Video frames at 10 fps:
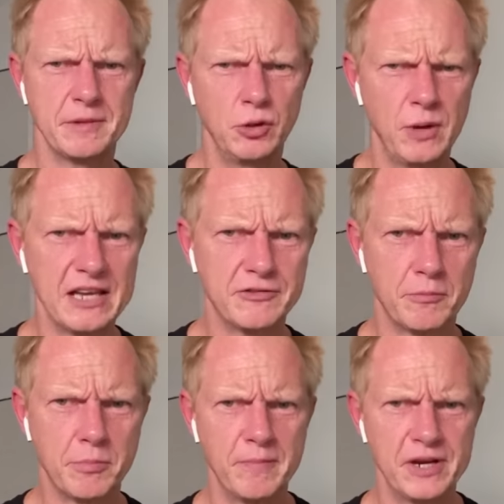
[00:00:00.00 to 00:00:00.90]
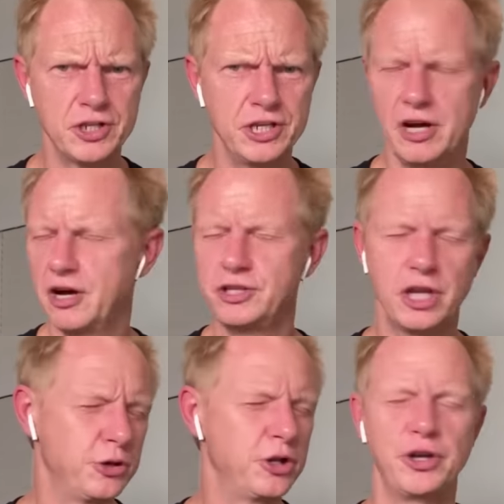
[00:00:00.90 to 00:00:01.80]
You asked for permission? Oh,
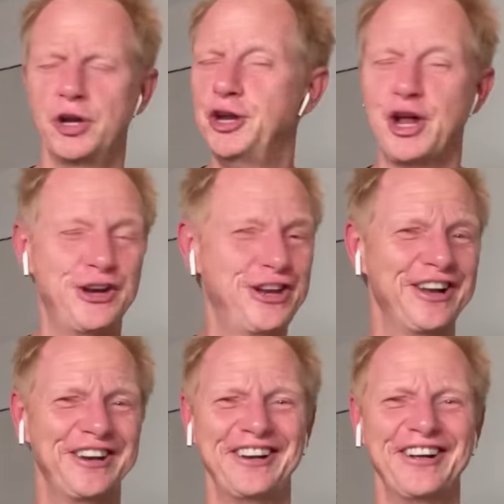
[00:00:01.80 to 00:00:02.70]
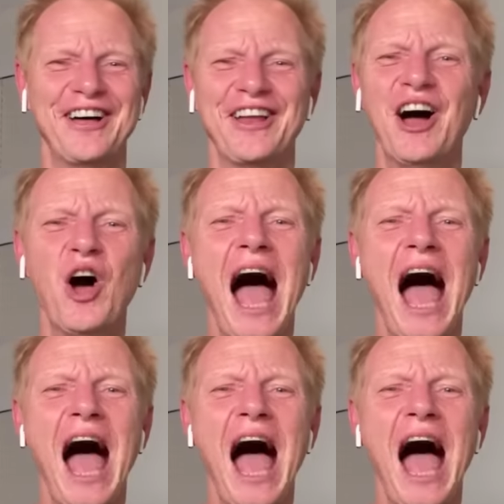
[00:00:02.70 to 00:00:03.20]
no, no, no, no, no, no, no.